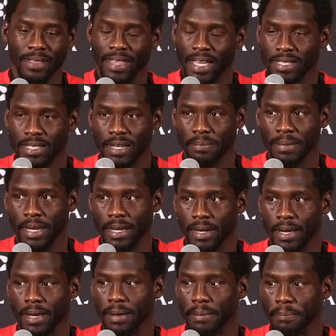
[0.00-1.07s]
that's it, man.
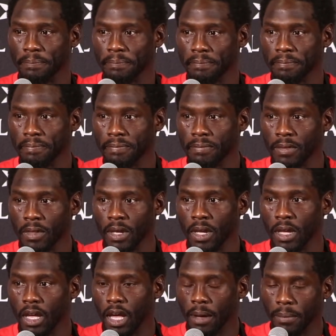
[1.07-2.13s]

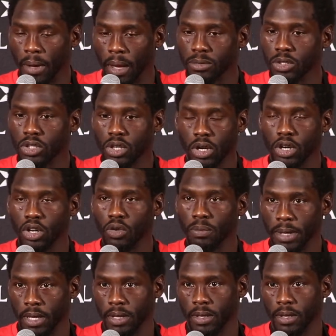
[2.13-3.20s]
I'm just going to do
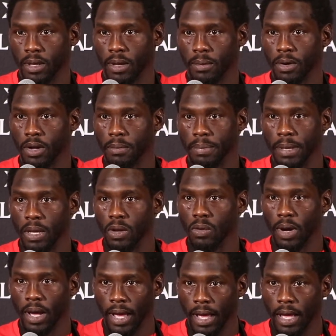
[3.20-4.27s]
me. I'm going to be
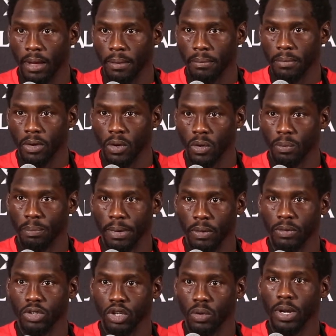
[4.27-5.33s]
who I am,
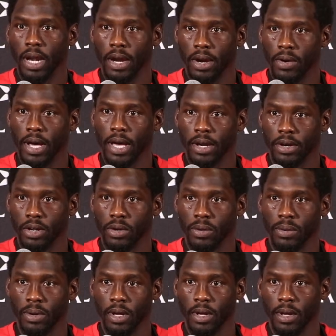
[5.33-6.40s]
do what I know how to
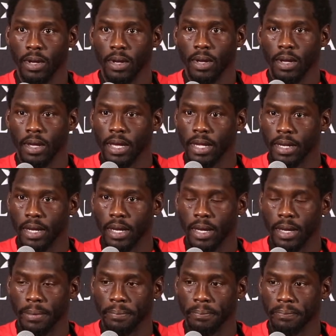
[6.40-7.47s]
do,
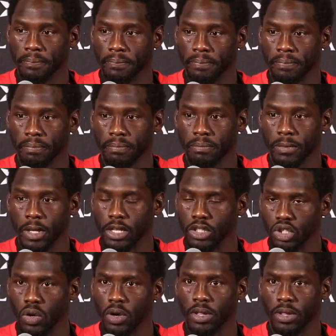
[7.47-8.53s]
and
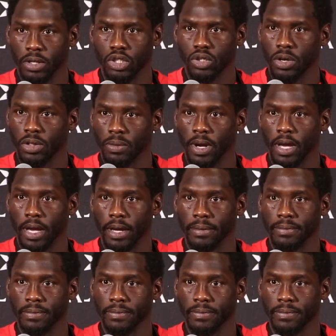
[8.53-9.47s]
enjoy the ride.